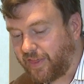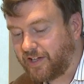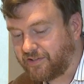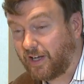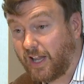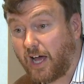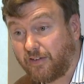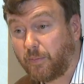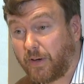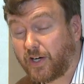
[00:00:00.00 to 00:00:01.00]
things that a lot
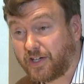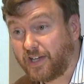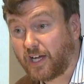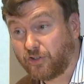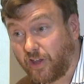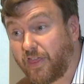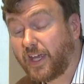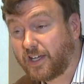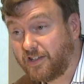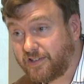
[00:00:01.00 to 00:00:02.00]
of Americans actually
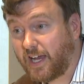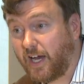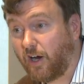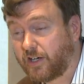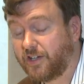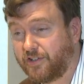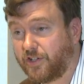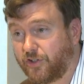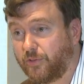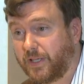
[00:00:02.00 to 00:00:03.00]
think and say are
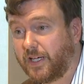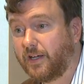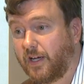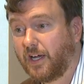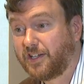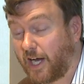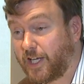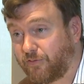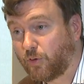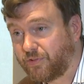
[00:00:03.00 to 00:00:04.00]
considered to be
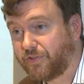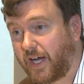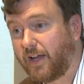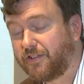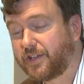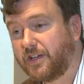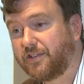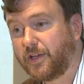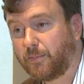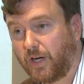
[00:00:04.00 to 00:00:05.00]
tiny forms of violence
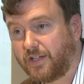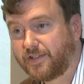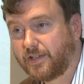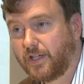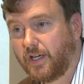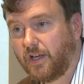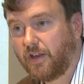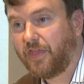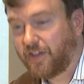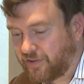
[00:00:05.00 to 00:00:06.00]
against the oppressed.
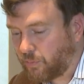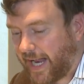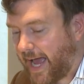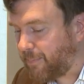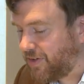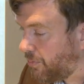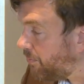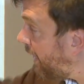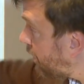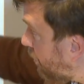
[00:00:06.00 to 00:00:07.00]
And this is what happens
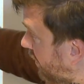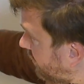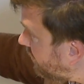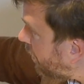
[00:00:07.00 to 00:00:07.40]
when microaggressions